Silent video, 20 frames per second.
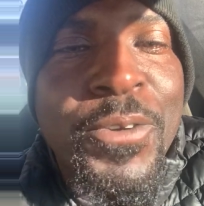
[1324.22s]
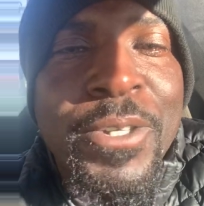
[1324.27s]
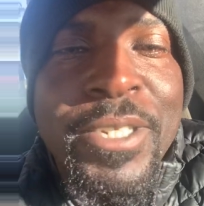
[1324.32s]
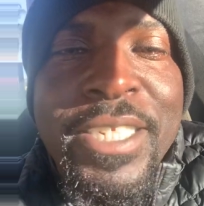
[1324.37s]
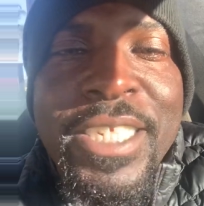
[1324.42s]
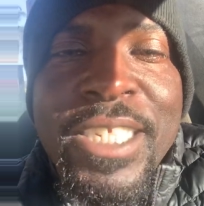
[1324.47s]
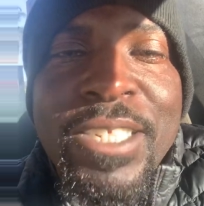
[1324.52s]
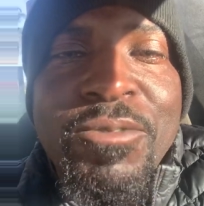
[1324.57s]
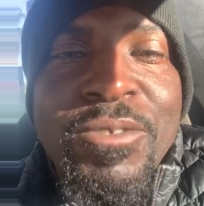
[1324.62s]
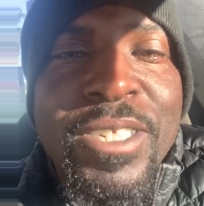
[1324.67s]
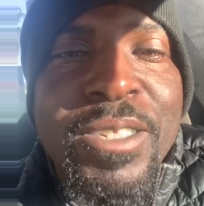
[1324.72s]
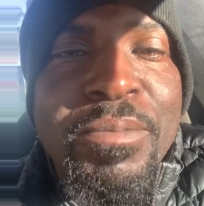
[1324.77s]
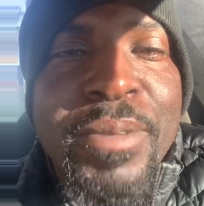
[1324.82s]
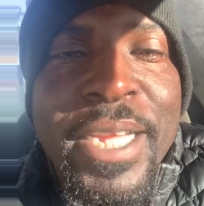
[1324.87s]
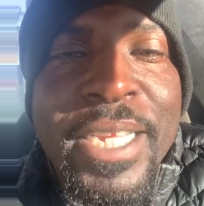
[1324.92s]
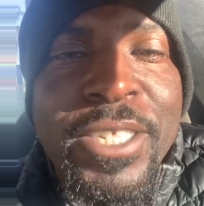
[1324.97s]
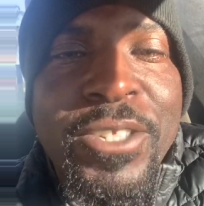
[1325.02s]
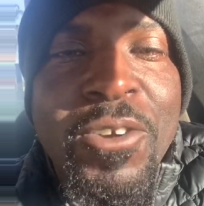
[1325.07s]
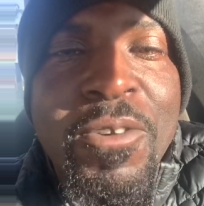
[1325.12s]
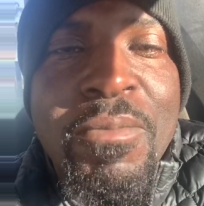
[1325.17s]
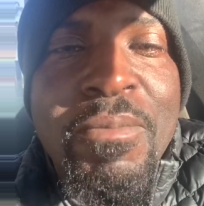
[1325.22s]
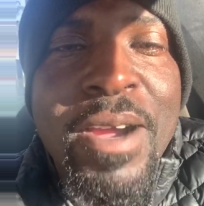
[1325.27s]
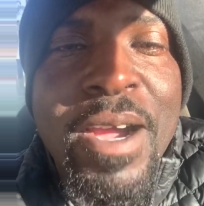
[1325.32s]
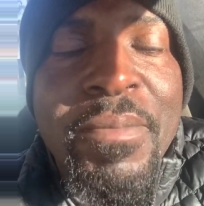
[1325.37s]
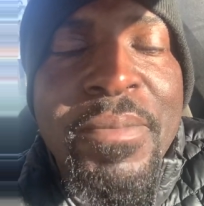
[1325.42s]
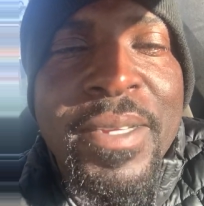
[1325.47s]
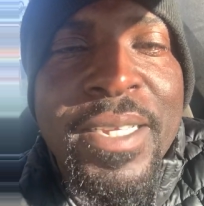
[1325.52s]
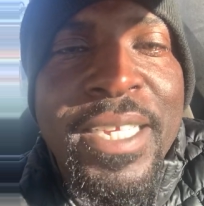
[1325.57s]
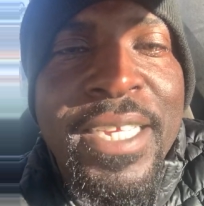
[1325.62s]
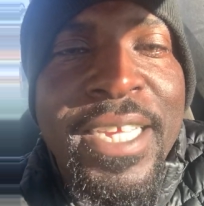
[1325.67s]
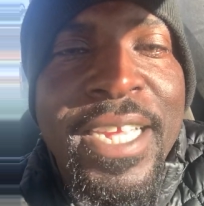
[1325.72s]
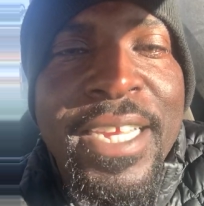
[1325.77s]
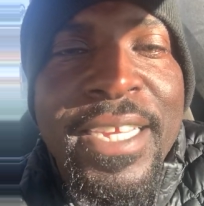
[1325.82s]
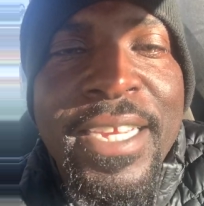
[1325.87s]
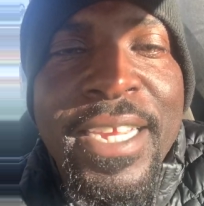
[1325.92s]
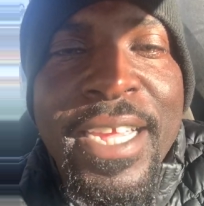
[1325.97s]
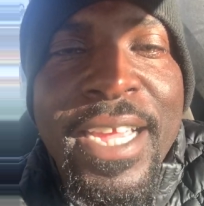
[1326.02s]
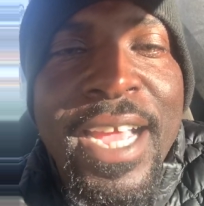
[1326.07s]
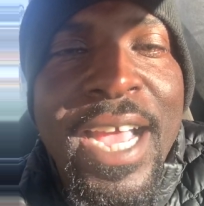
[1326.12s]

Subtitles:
disrespect your mama again, nigga.